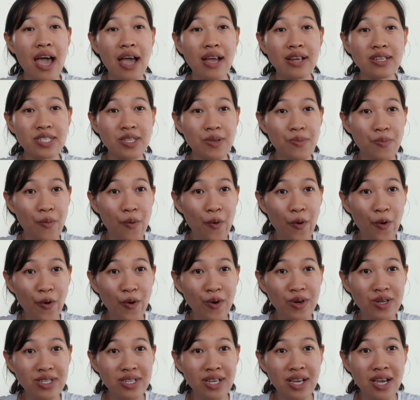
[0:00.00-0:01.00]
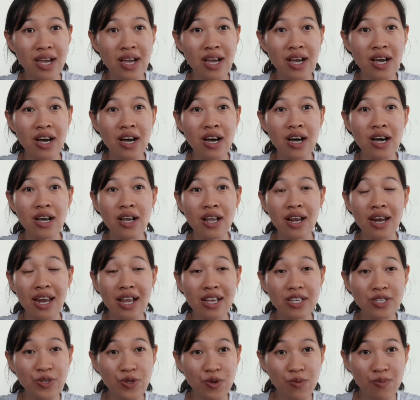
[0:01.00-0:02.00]
and support
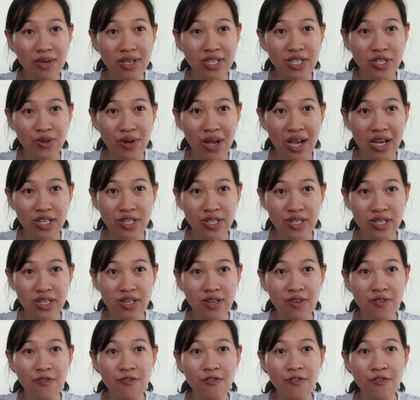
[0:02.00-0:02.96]
classroom instruction